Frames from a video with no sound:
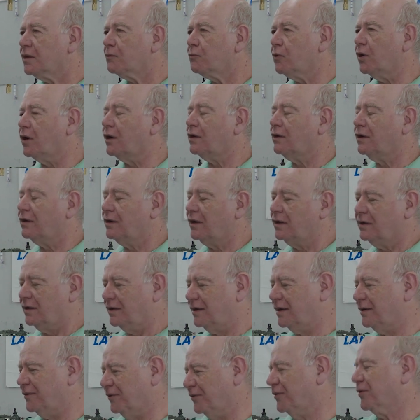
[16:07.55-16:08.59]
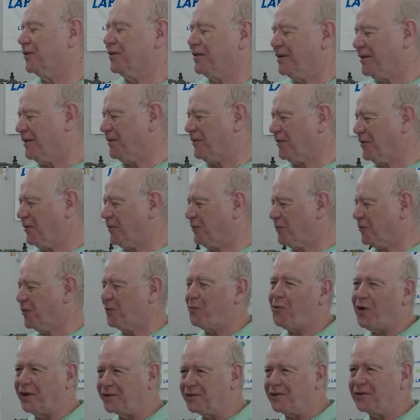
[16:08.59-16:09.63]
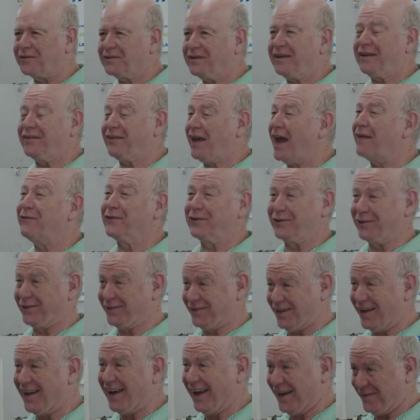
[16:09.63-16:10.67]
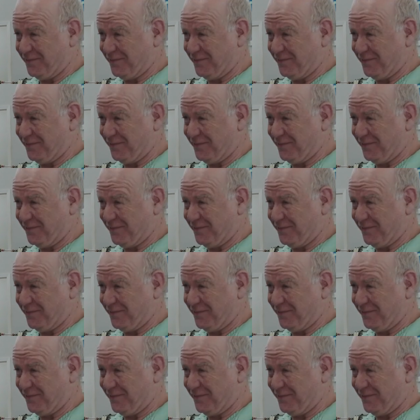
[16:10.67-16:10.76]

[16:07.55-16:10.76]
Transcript: well, the one is have a good time.